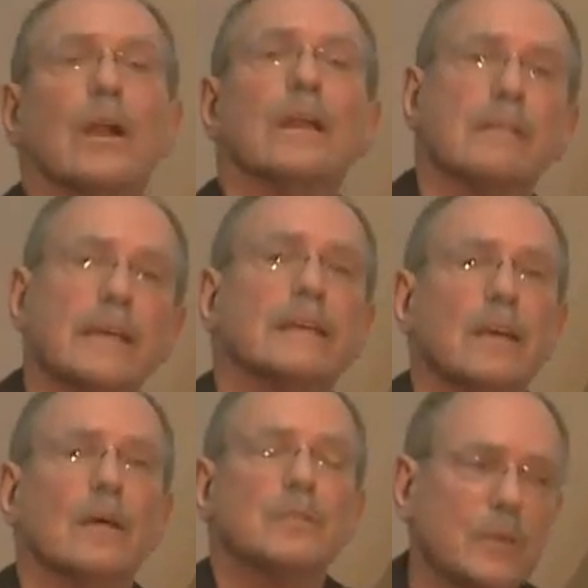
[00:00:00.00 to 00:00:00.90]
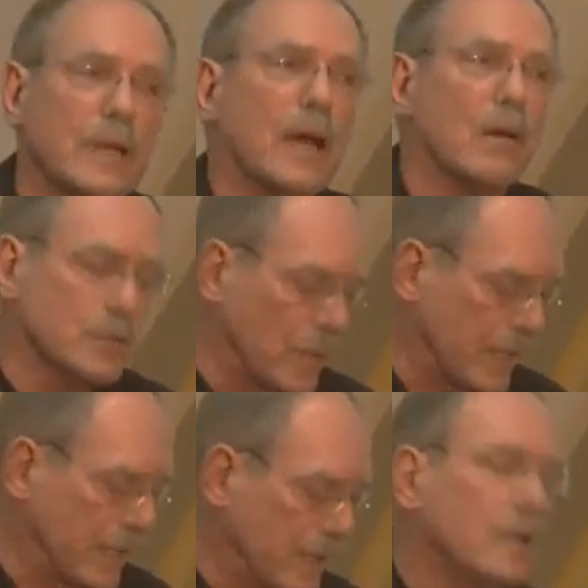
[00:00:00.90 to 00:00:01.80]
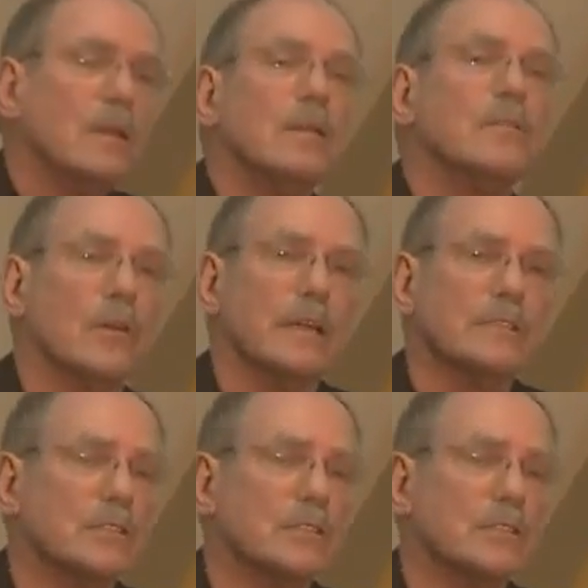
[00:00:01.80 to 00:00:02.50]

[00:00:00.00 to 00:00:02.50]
on and thinking on between now and 20. 30.